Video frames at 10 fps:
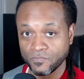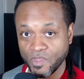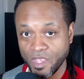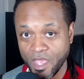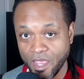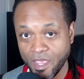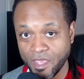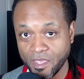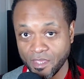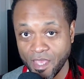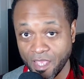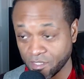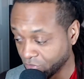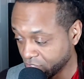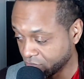I
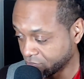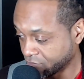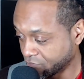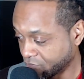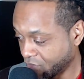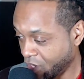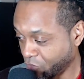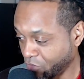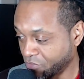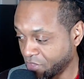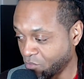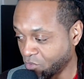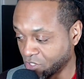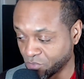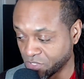agree. I agree with that
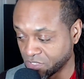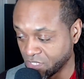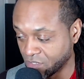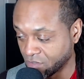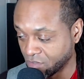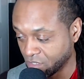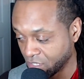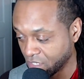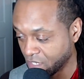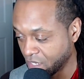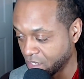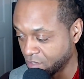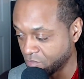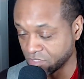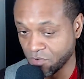100%.
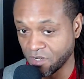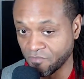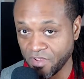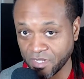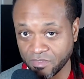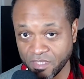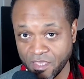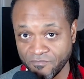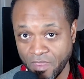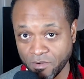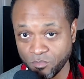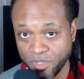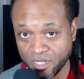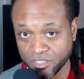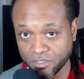As a matter of fact, I think I found a
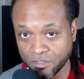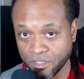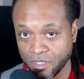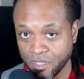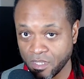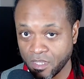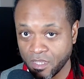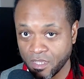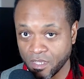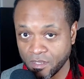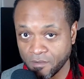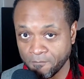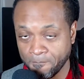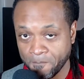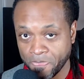picture
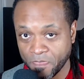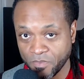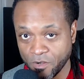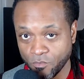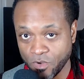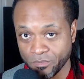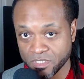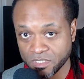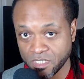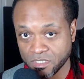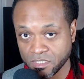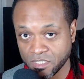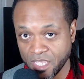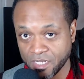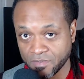that represents
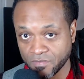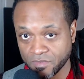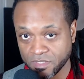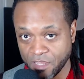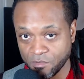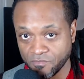that statement